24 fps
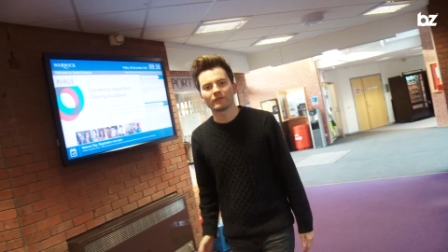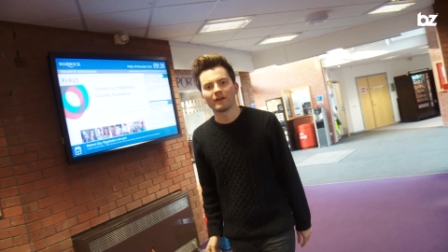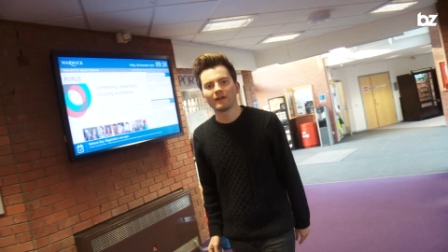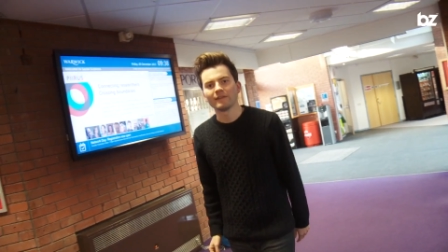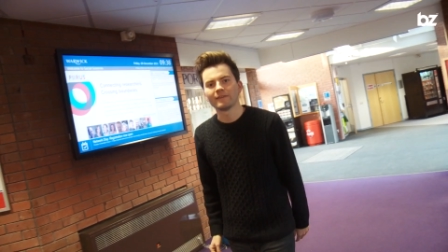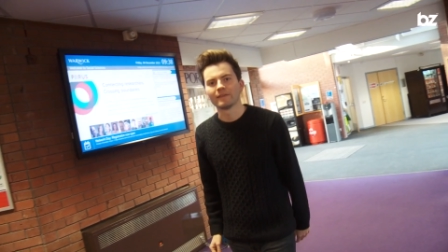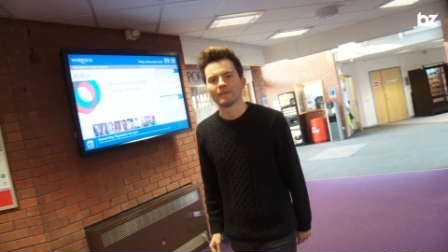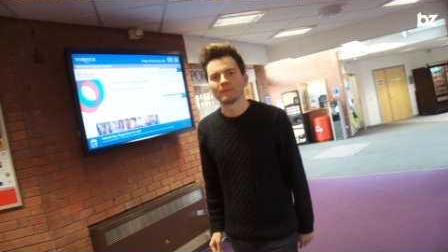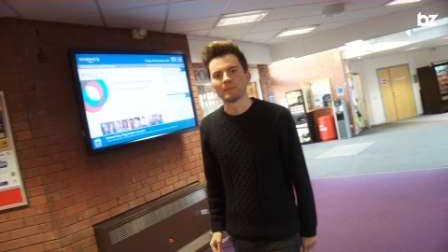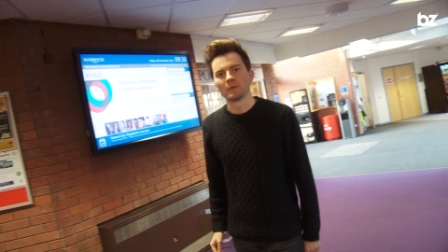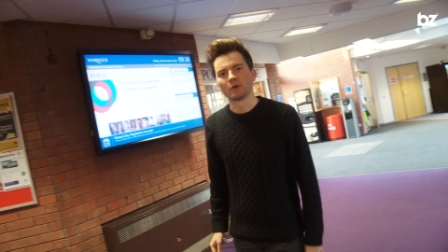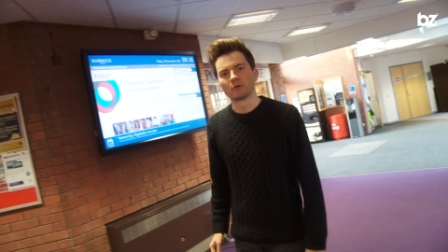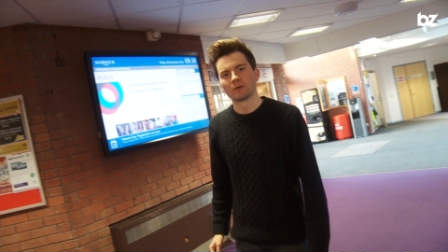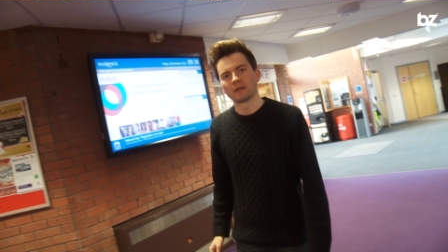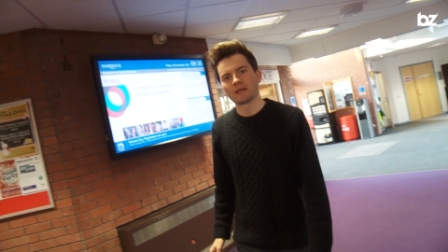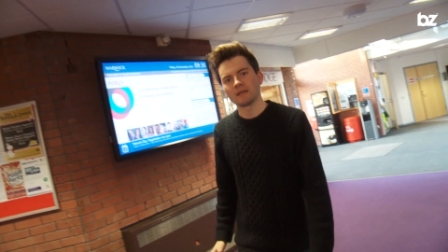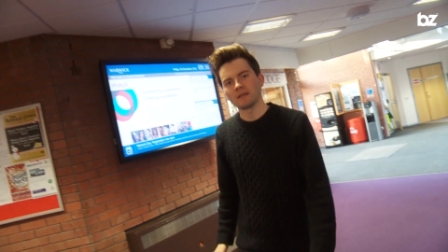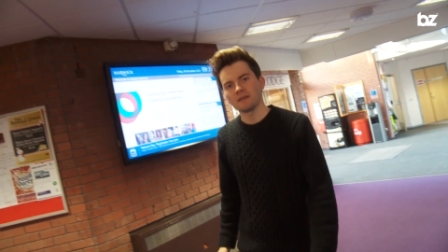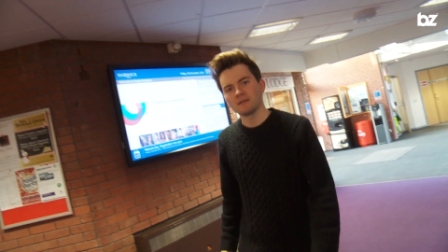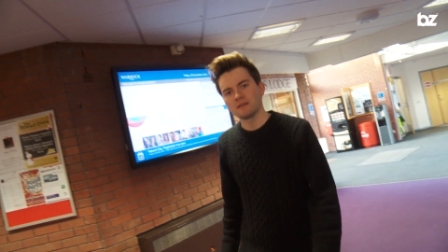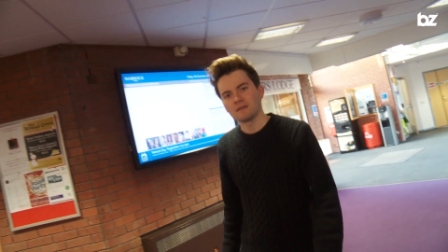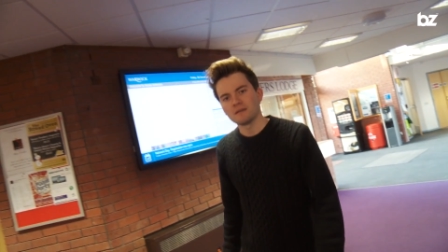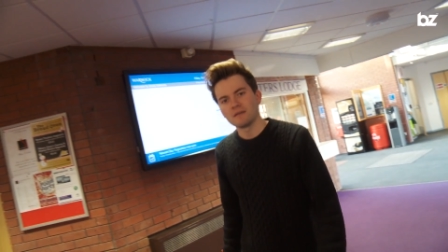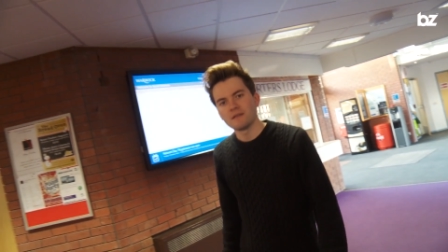Sciences
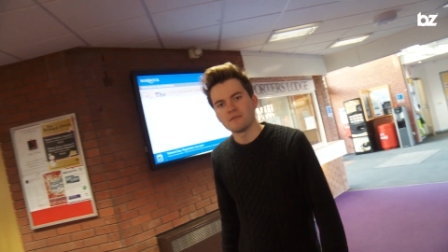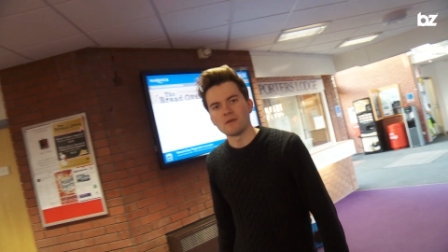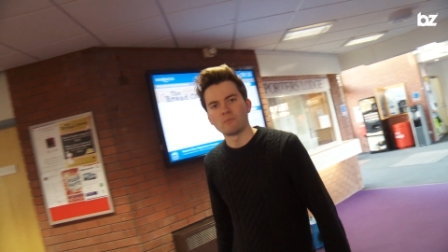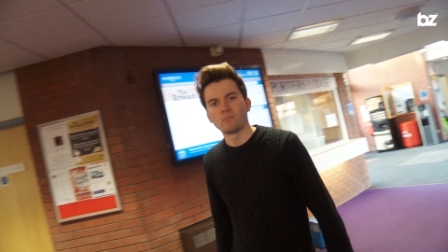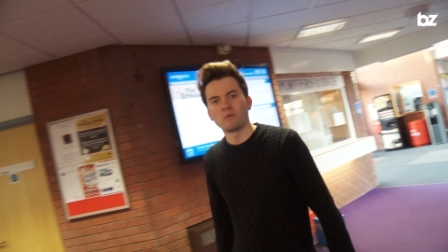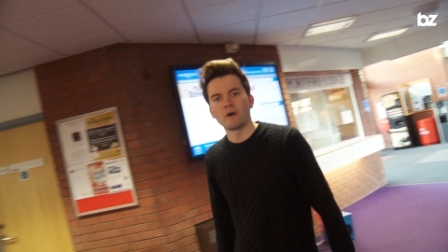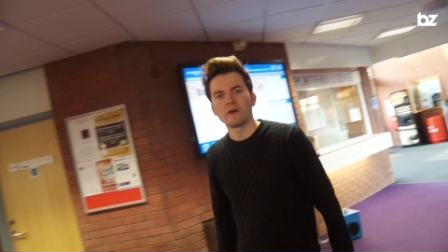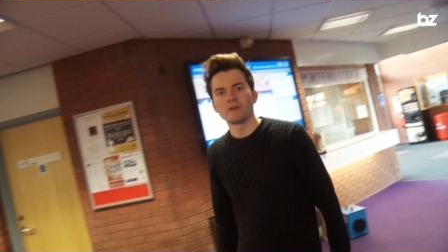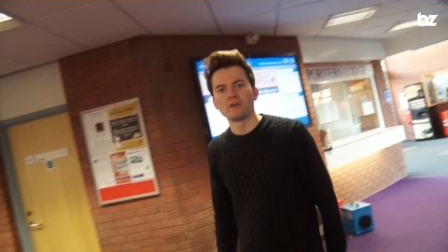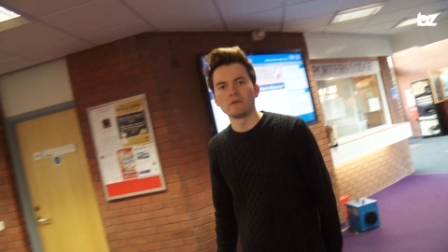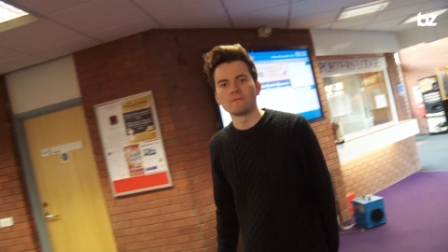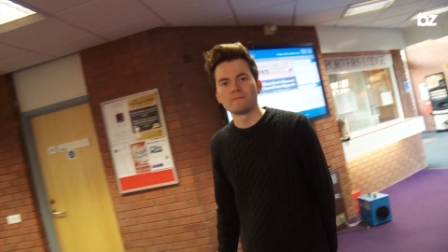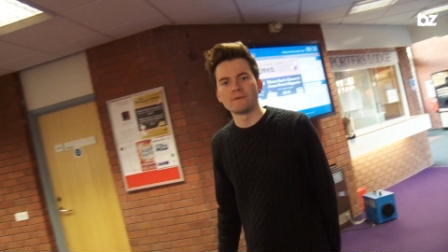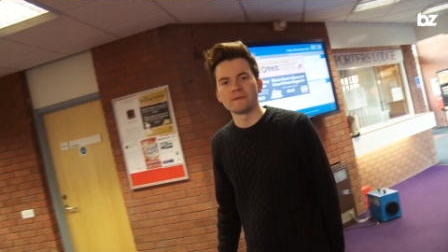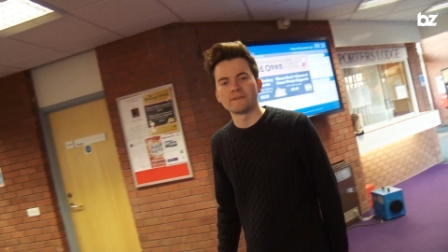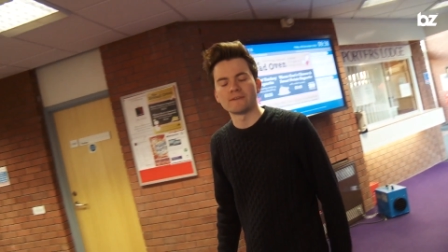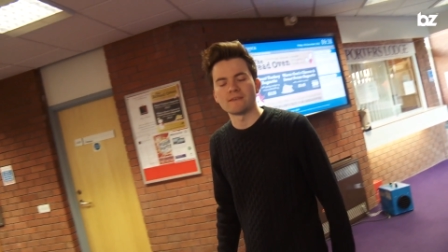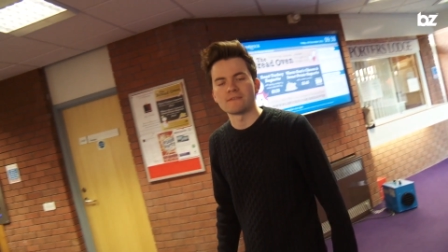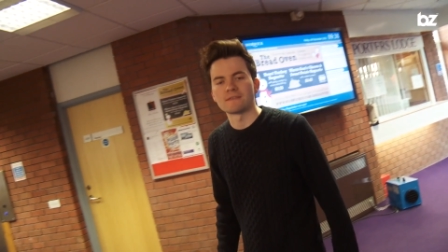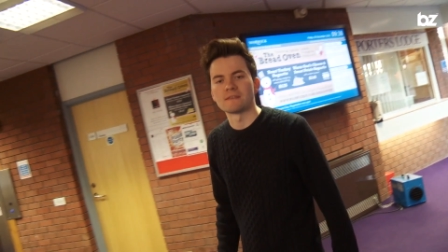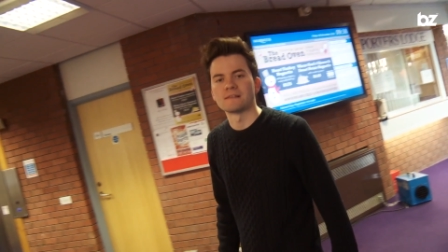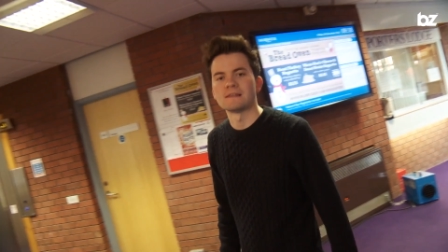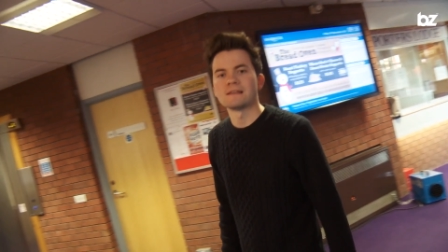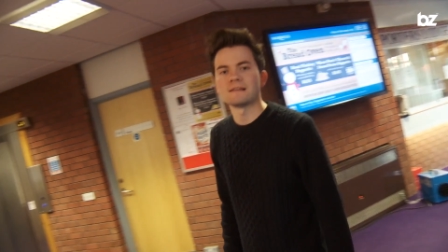building, then why not
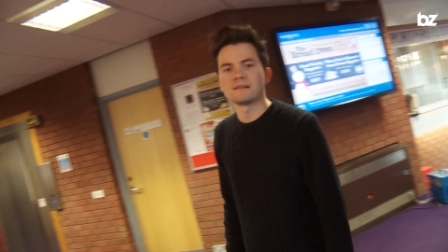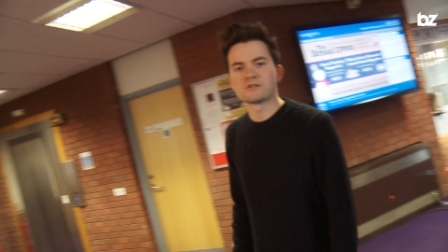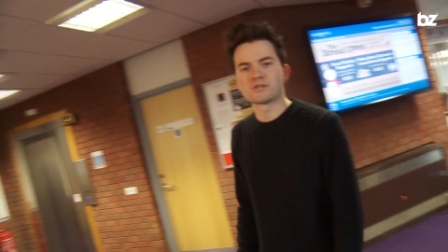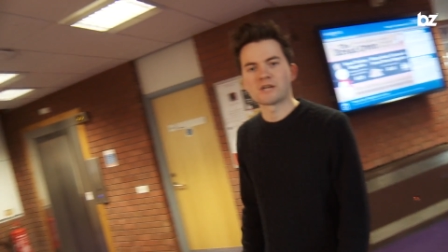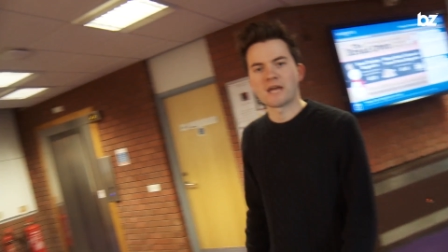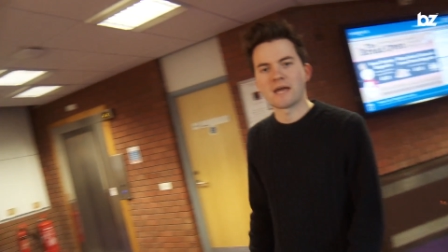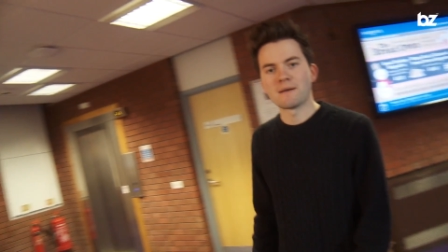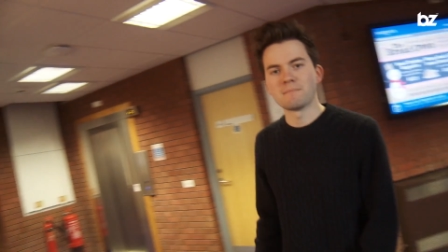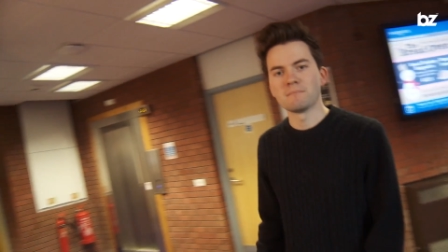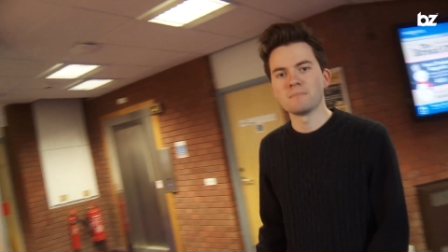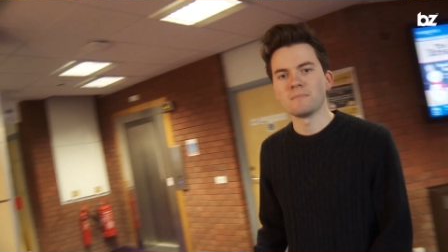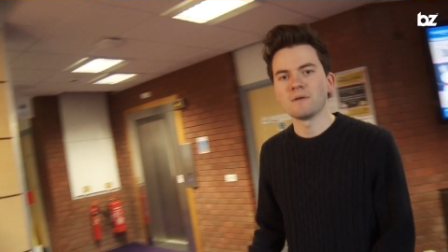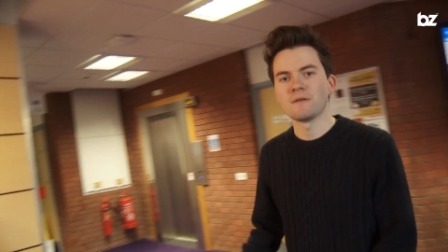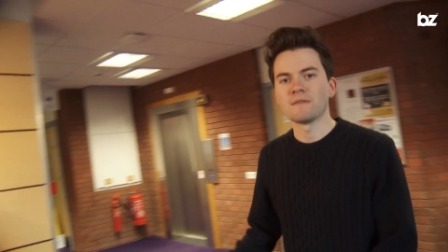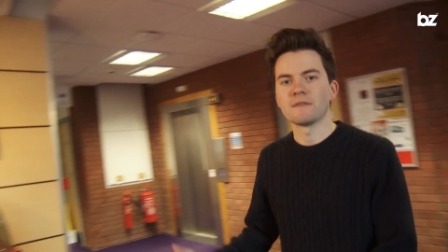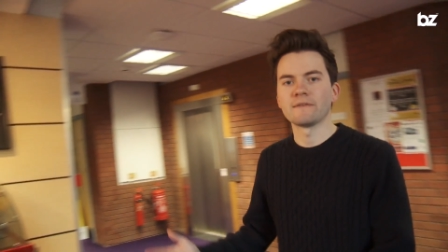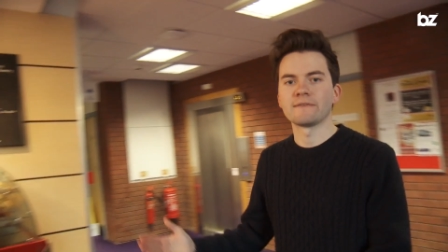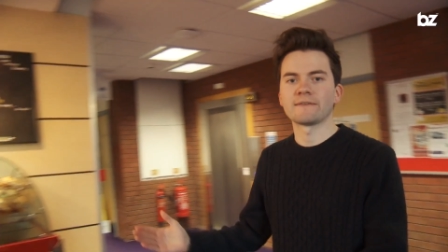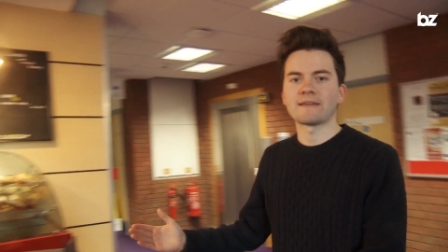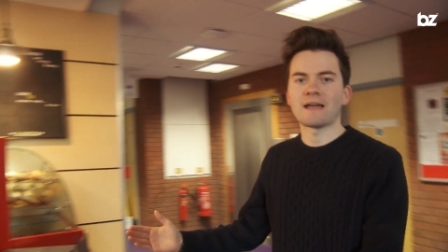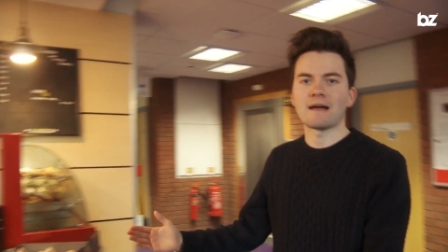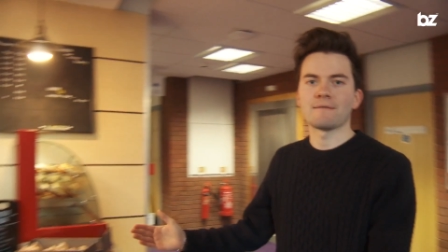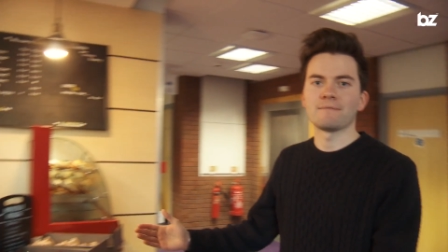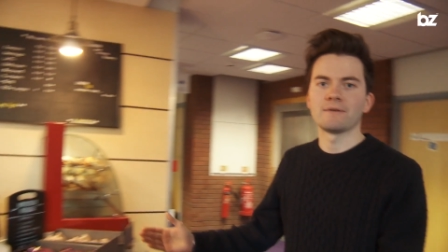visit the little gem
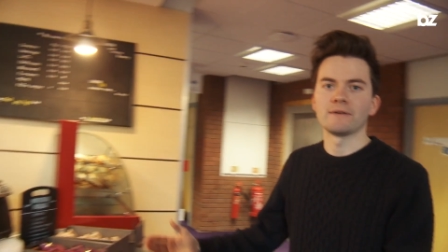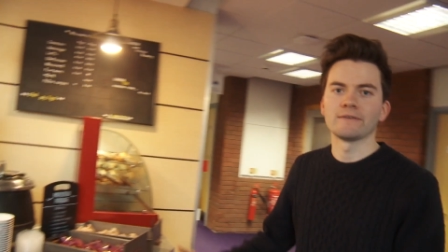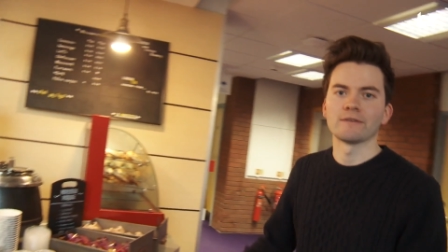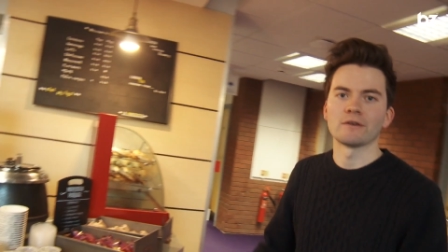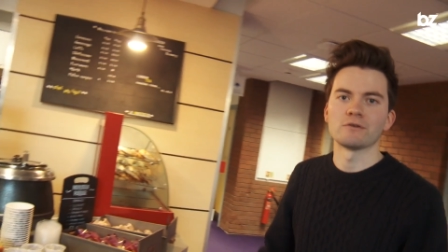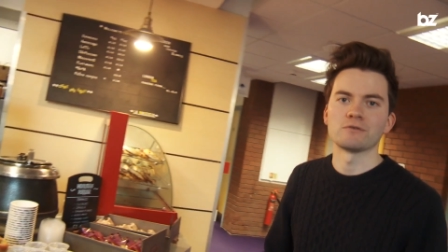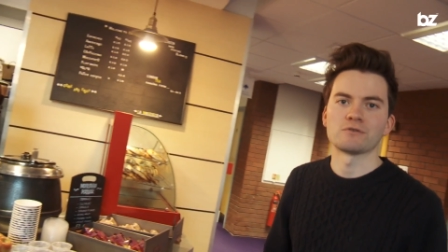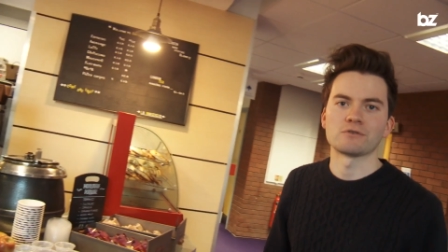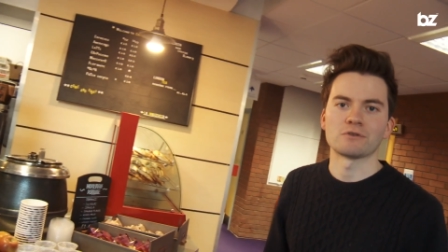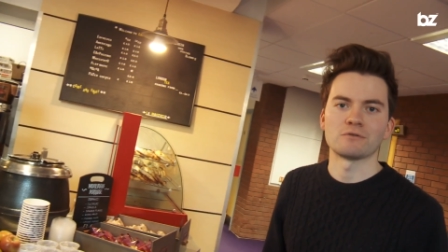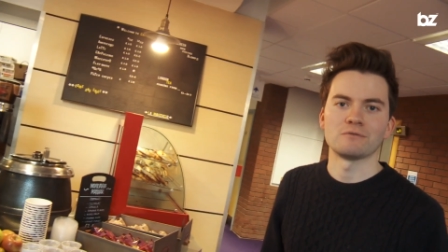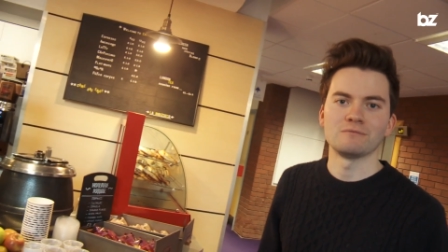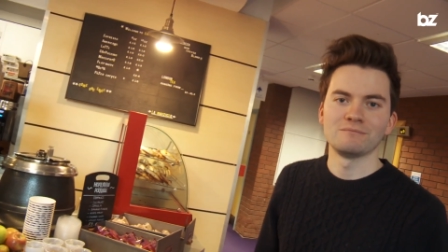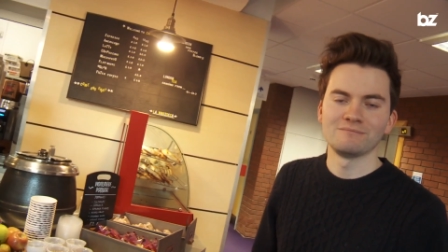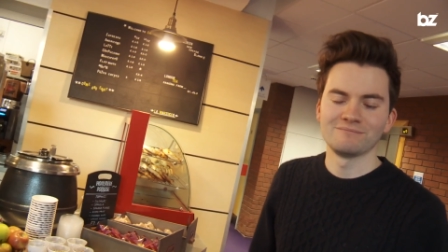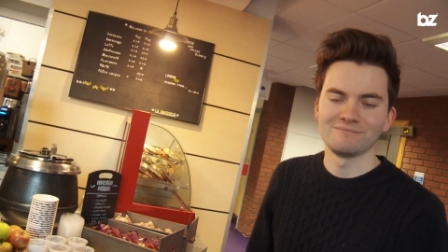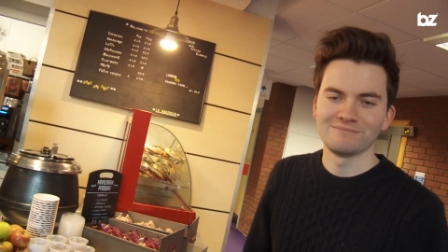that's Cafe Social?